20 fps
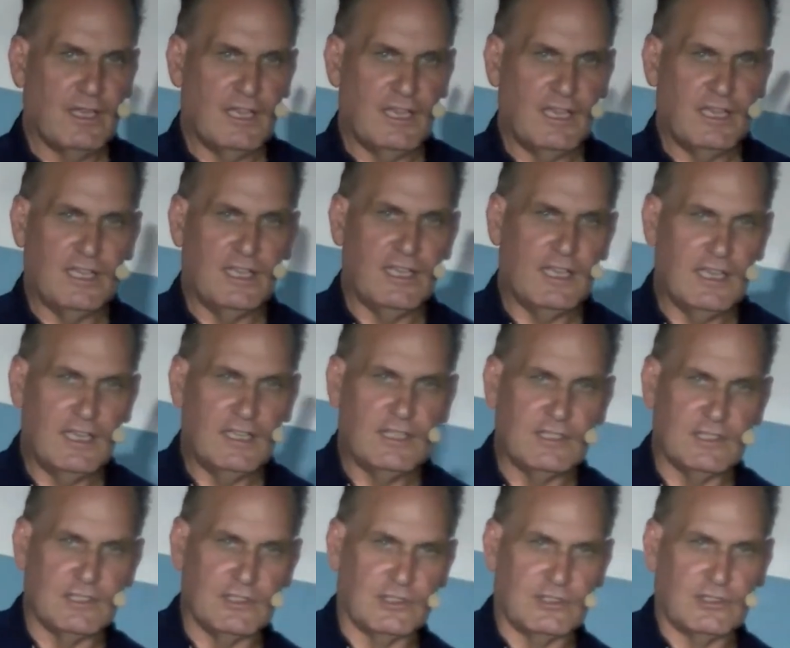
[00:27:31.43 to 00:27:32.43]
he
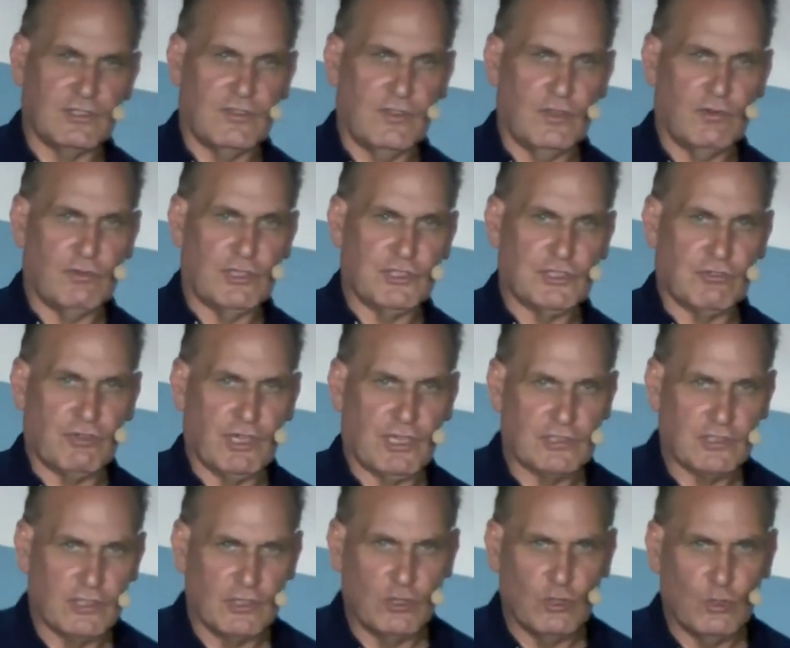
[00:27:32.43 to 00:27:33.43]
is the
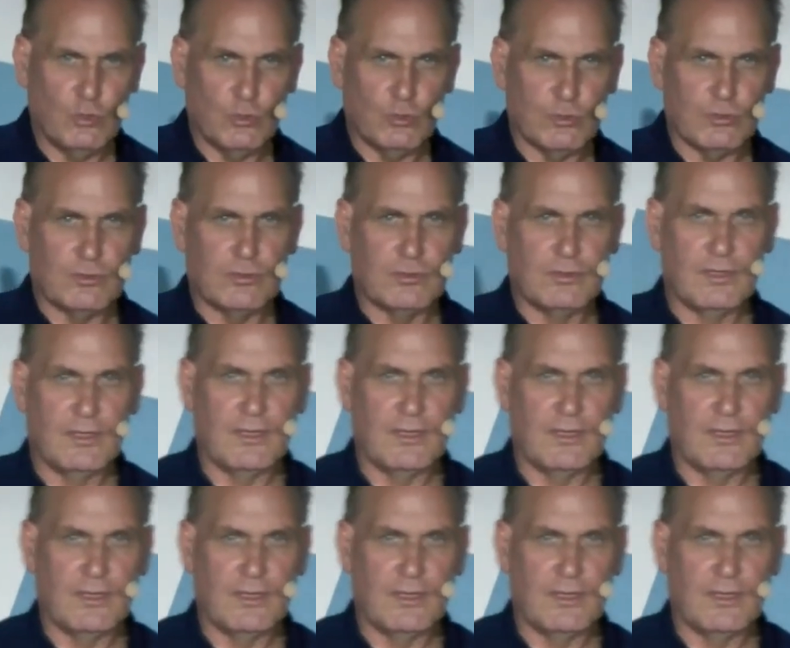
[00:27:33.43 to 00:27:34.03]
resurrected Lord